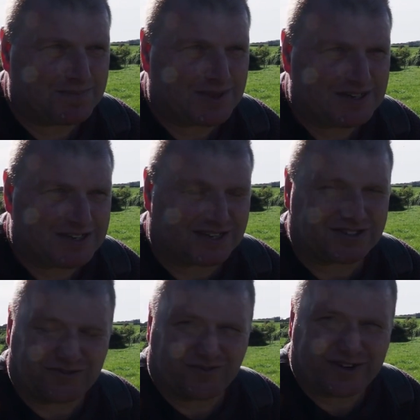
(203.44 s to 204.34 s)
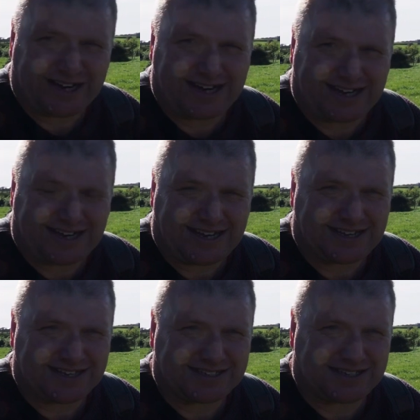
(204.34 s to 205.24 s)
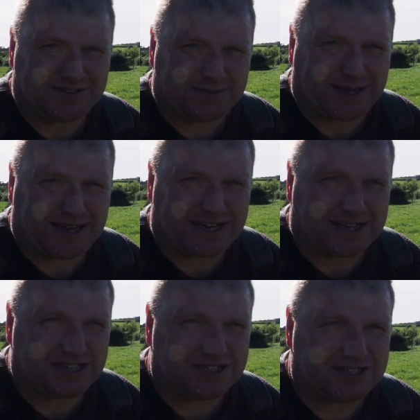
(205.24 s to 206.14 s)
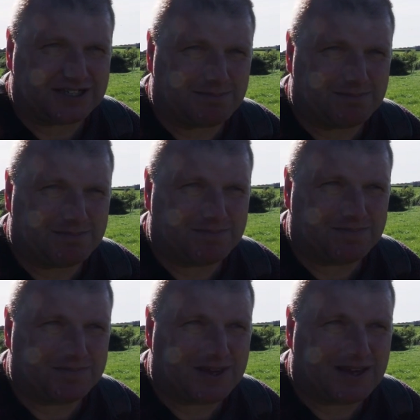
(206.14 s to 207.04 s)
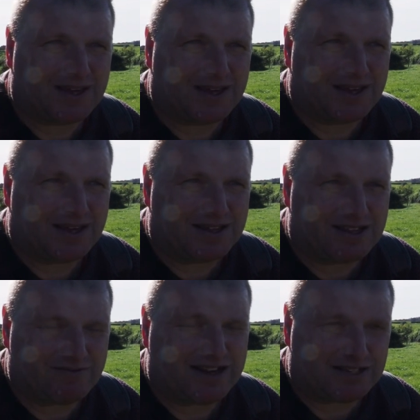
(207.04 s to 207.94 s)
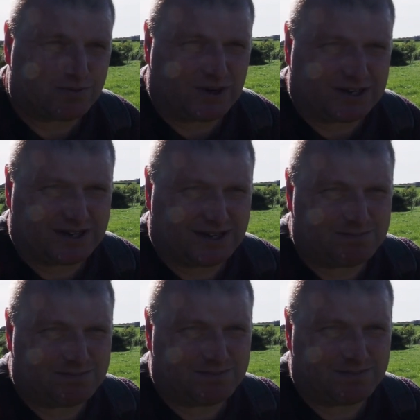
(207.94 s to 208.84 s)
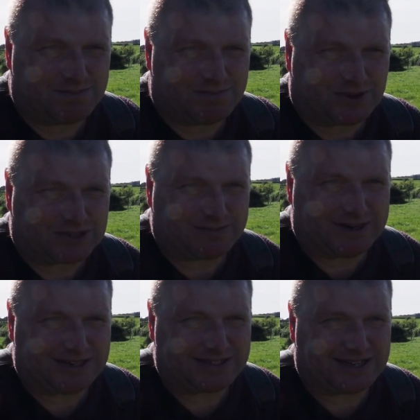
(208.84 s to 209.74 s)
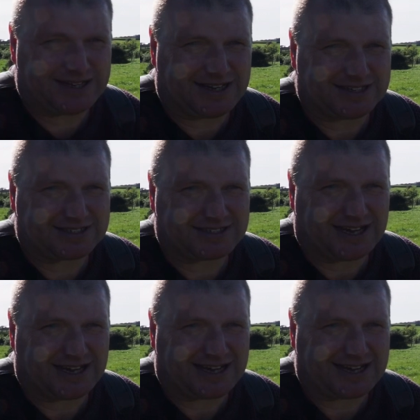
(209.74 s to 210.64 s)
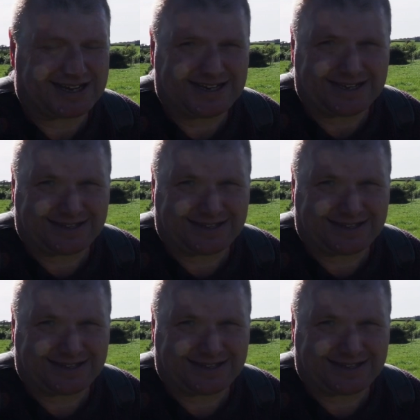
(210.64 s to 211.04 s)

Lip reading: it doesn't really seem to be English. There is one possibility, and that's Llith,